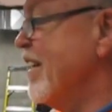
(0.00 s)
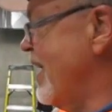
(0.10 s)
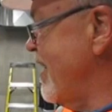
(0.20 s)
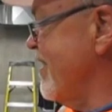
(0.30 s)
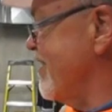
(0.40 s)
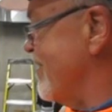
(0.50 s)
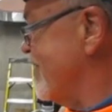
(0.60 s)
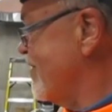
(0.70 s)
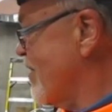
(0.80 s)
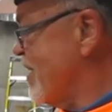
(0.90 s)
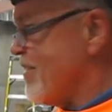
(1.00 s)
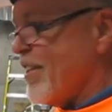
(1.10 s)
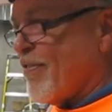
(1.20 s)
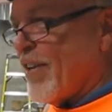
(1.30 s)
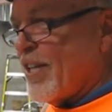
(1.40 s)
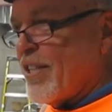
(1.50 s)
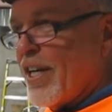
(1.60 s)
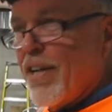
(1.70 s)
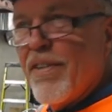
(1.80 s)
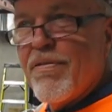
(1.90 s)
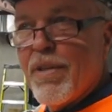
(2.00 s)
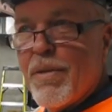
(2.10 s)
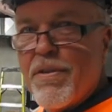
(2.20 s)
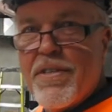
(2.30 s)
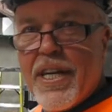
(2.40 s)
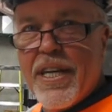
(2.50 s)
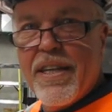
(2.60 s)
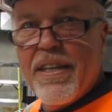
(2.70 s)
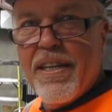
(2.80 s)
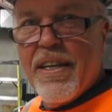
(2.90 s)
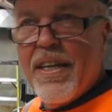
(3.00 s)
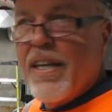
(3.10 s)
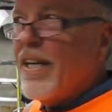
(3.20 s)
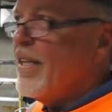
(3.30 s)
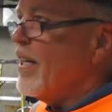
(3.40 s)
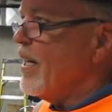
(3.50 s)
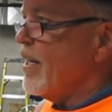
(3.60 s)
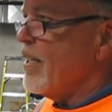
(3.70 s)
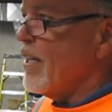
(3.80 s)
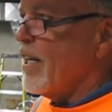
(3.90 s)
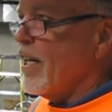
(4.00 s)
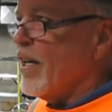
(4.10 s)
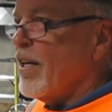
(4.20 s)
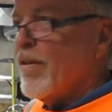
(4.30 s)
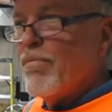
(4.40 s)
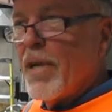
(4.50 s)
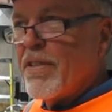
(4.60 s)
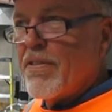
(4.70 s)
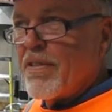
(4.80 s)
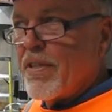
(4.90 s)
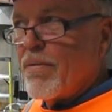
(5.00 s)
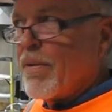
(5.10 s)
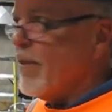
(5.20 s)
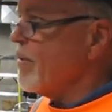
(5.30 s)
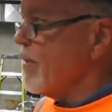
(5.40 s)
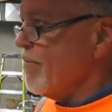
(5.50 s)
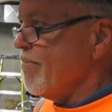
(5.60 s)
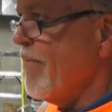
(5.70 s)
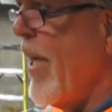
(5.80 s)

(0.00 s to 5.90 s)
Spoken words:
Yeah, it is. It draws in the fresh air from outside and then mixes it with the